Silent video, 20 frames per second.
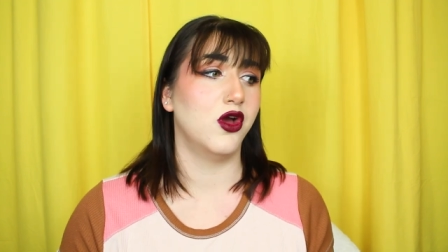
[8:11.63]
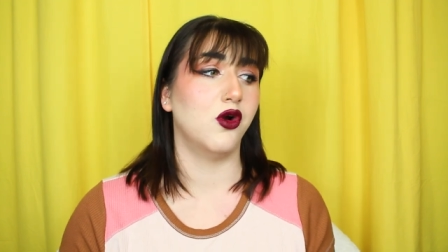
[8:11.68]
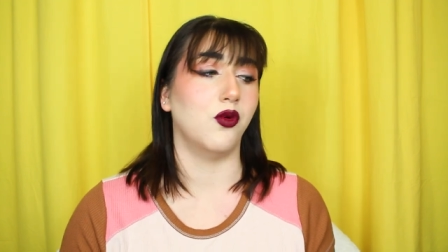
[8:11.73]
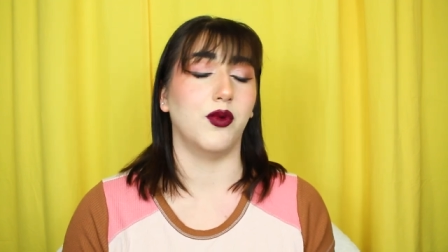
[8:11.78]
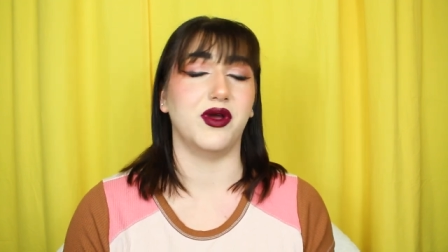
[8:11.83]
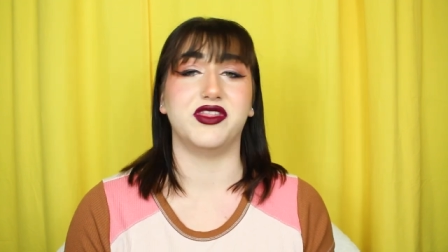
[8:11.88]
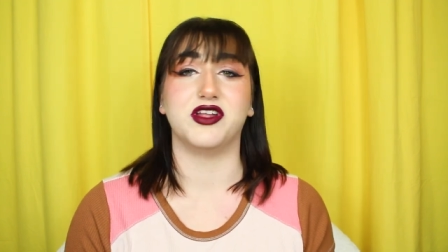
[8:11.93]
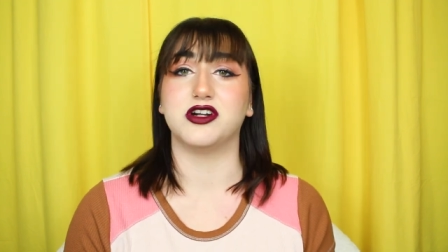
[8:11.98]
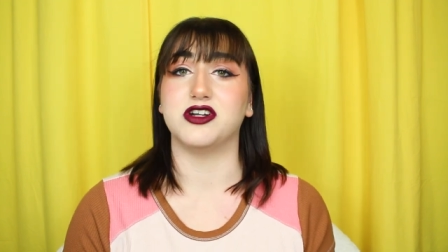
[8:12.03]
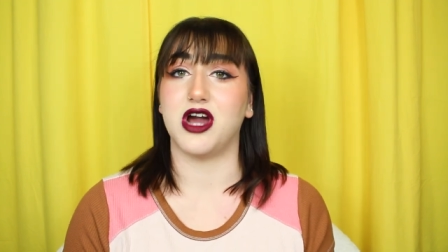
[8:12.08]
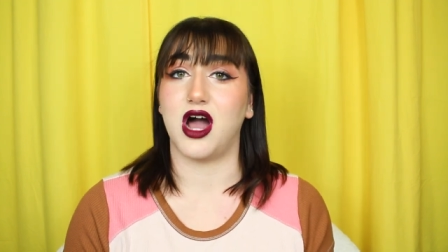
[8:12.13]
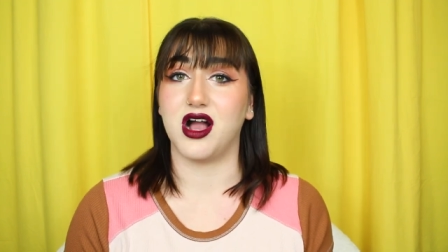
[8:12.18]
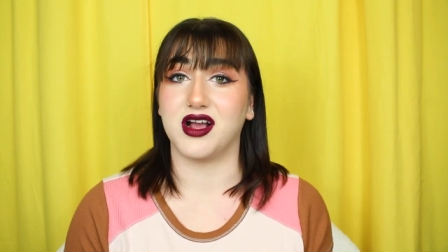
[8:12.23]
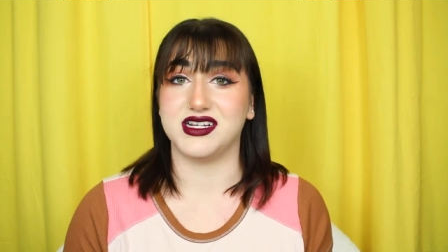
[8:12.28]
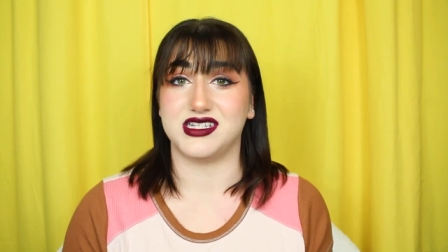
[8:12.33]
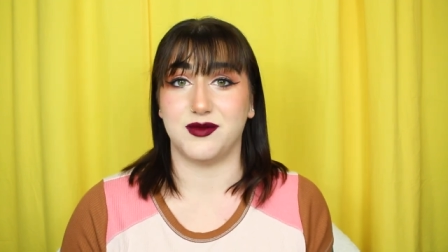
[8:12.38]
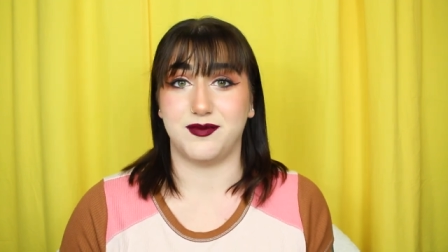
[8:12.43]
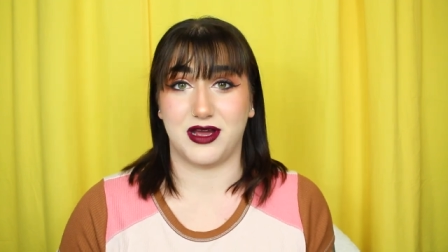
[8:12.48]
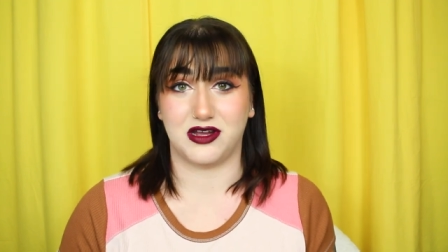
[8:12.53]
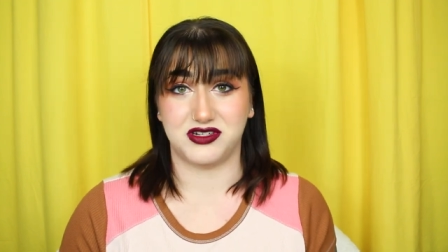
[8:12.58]
when their dog
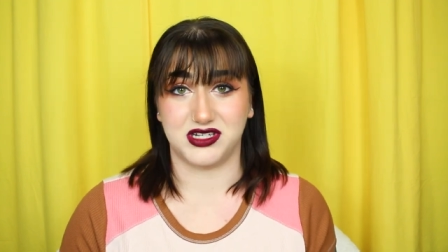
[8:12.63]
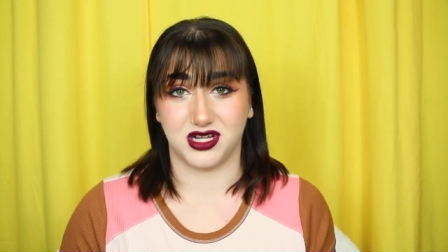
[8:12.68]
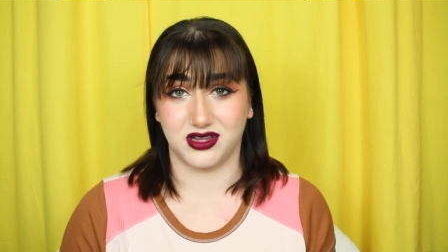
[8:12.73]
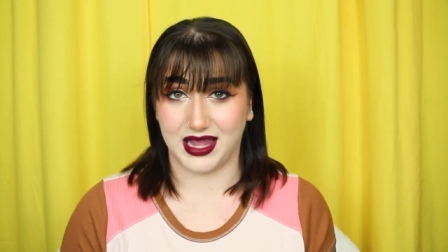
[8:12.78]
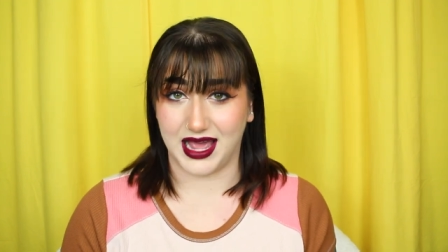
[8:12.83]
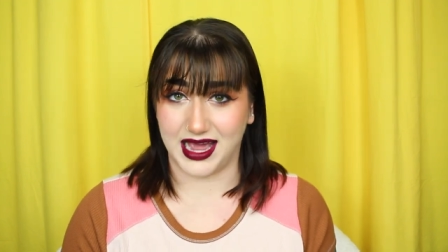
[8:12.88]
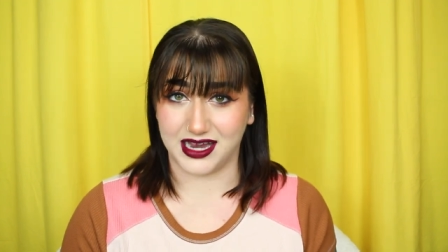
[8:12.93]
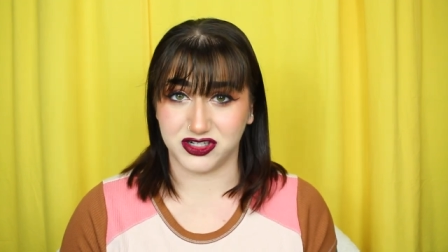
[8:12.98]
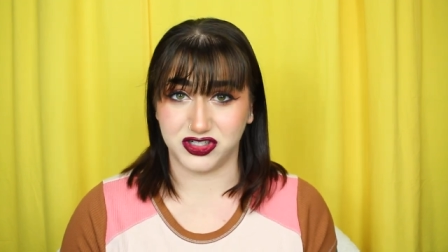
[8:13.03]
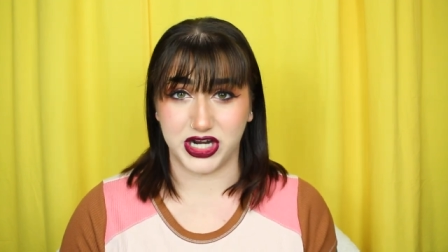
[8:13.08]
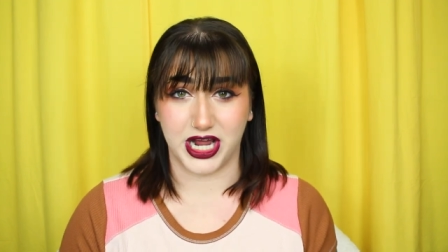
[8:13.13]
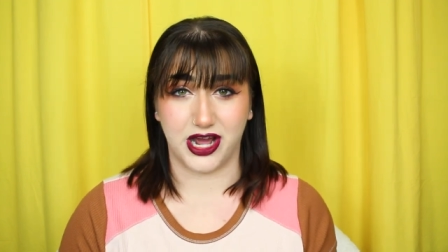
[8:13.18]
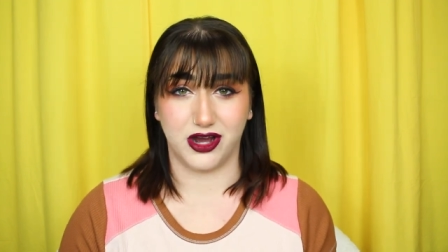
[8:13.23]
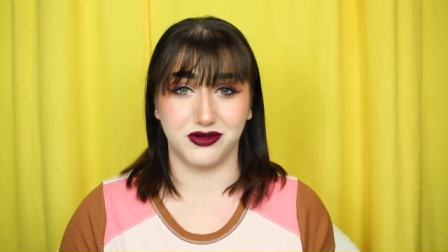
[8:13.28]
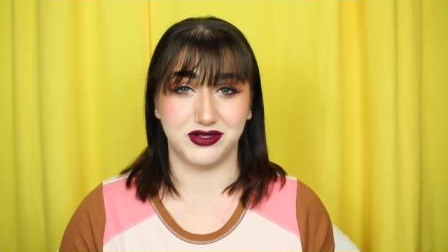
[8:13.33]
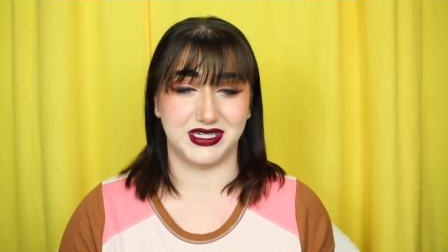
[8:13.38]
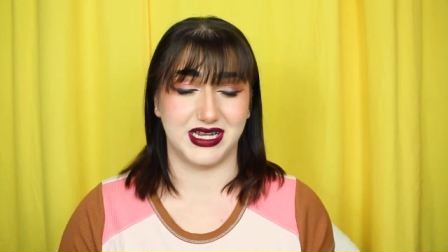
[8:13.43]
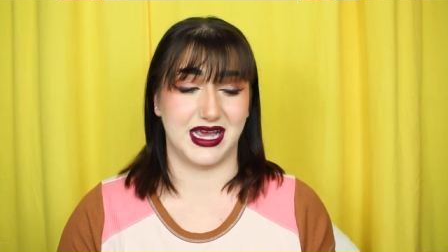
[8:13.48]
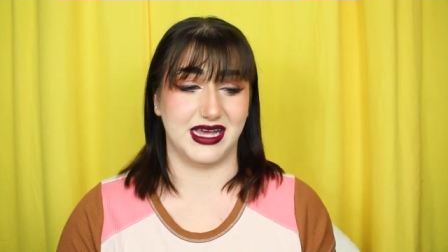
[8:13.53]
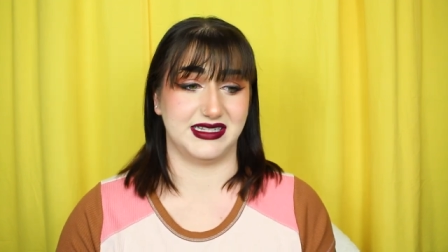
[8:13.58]
is about to lash
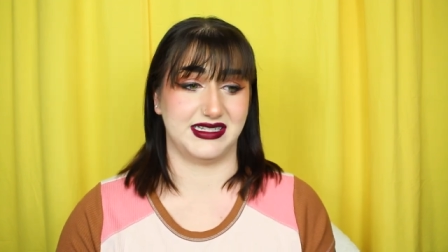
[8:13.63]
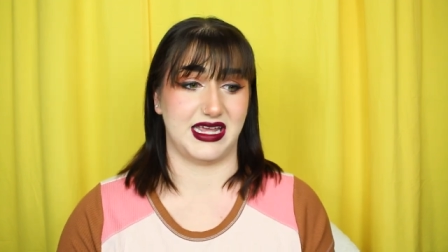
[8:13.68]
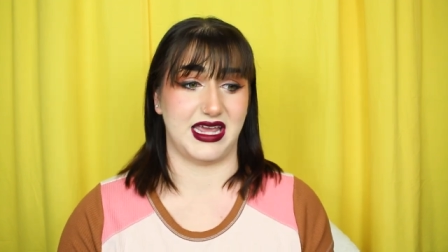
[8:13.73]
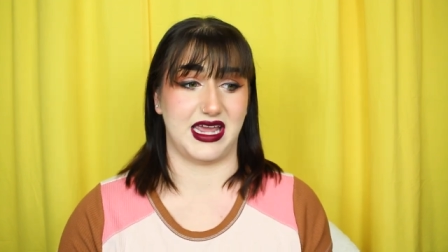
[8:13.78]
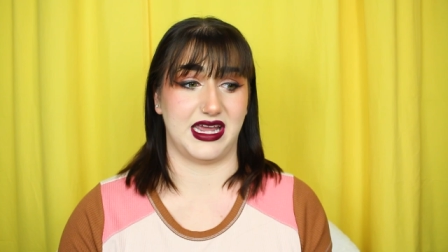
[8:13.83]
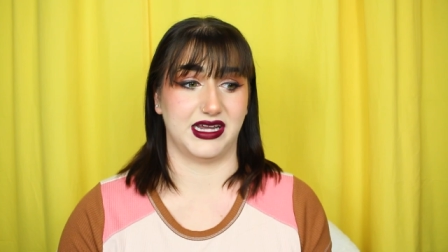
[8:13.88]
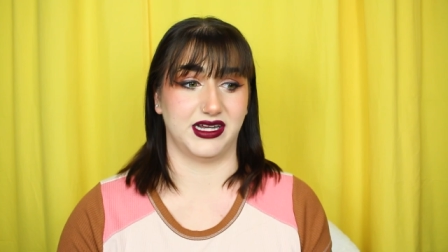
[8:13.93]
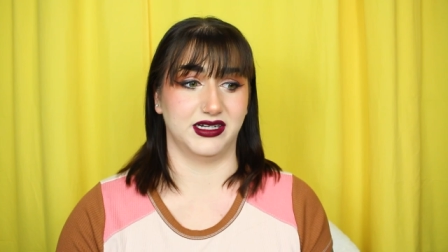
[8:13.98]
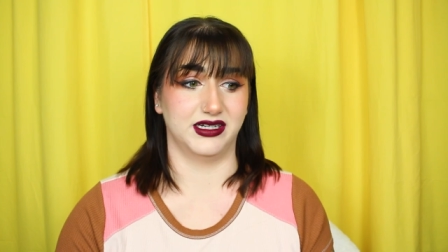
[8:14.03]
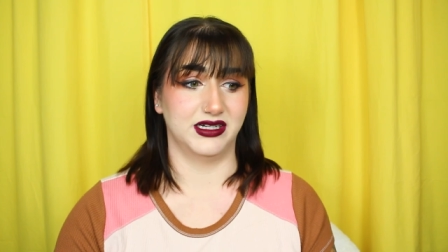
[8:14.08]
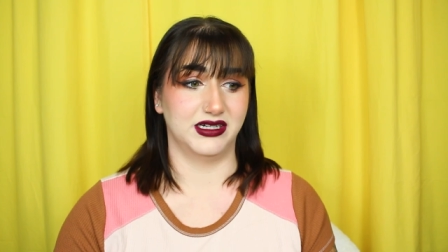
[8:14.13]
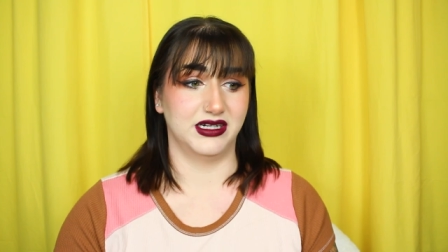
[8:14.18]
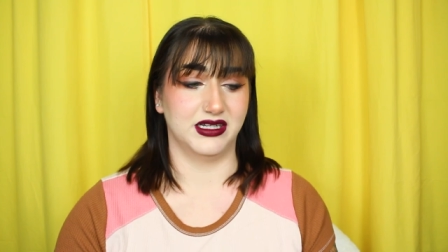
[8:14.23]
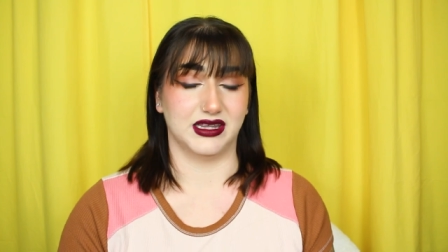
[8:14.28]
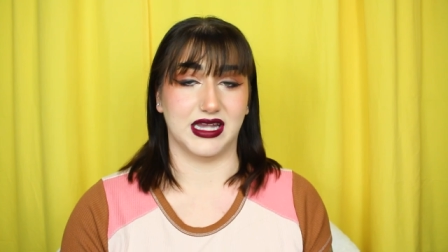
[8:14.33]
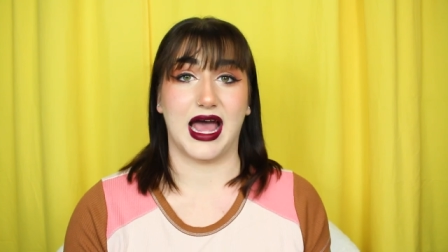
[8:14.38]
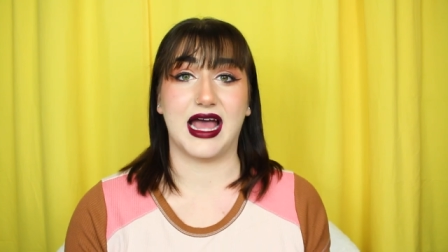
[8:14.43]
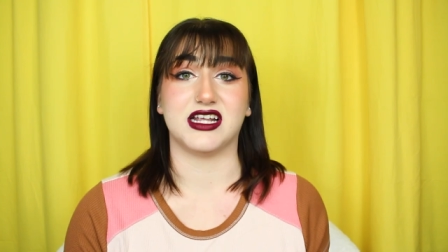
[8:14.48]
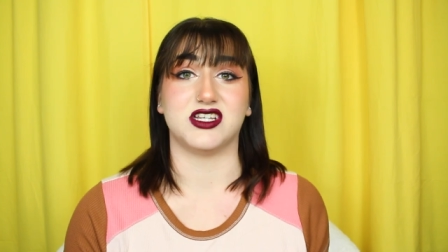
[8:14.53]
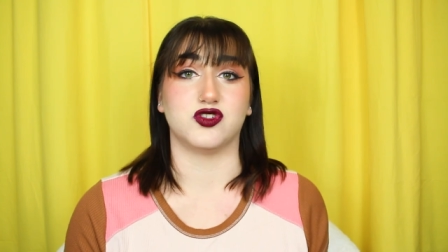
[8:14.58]
out as a
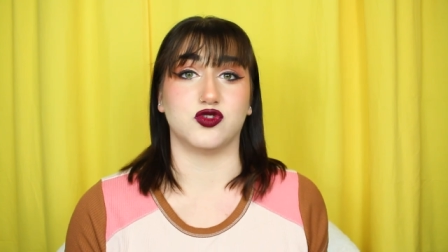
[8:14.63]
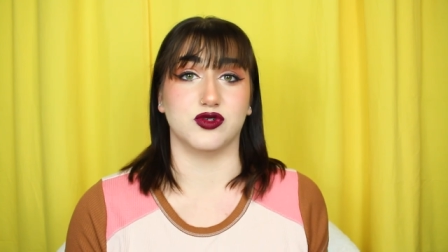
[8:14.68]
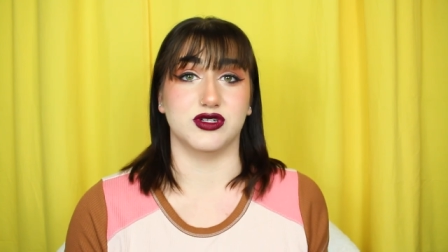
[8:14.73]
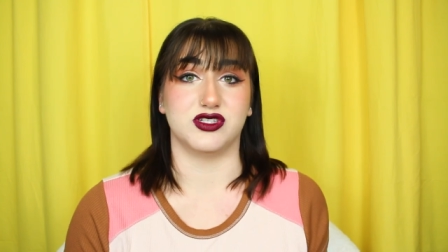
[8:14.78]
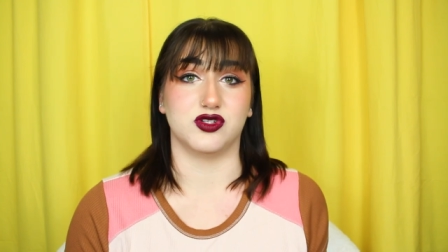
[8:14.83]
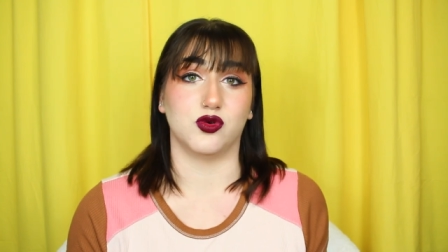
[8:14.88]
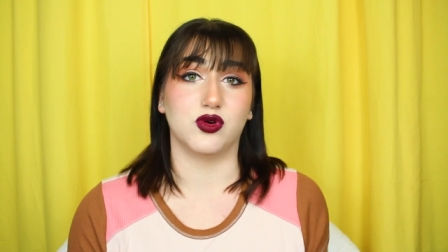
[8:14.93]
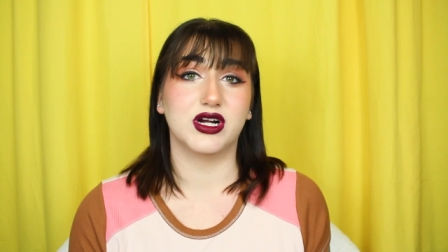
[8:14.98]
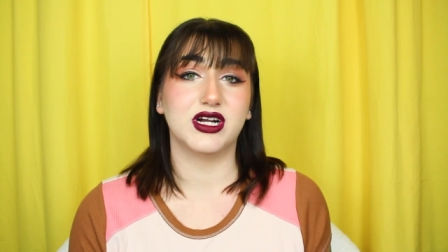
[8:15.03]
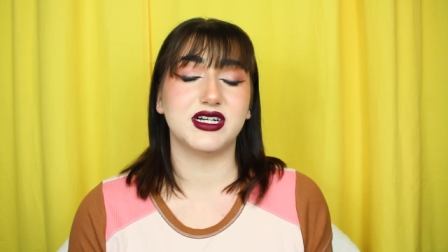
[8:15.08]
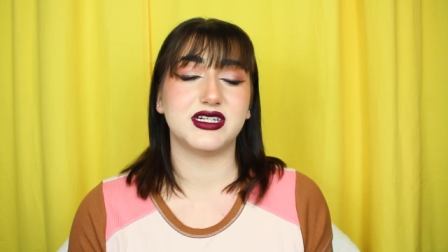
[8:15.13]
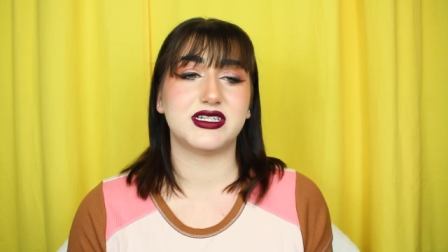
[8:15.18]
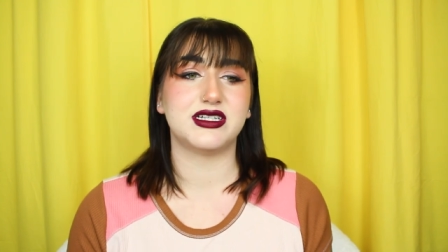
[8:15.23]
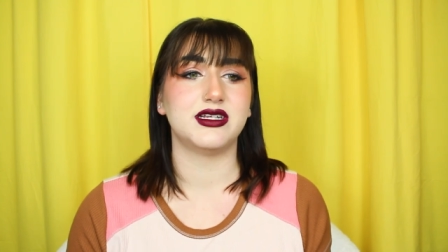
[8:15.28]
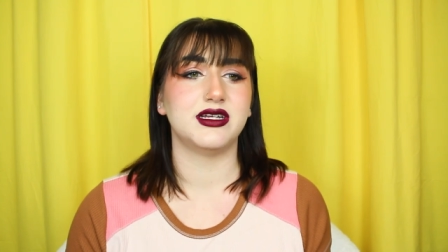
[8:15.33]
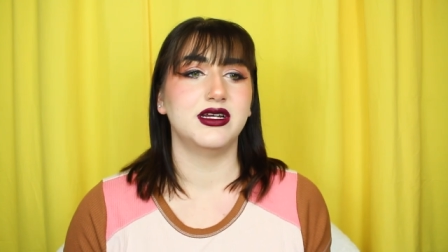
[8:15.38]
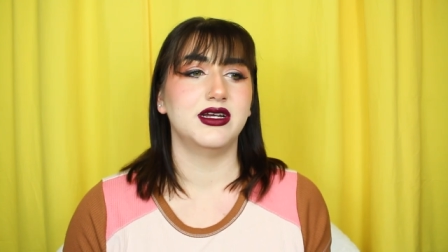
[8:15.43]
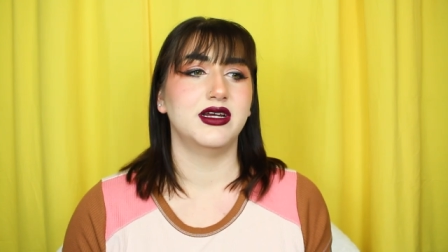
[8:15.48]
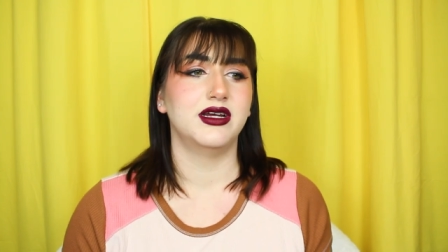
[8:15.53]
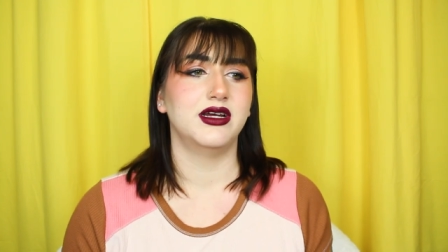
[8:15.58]
last resort,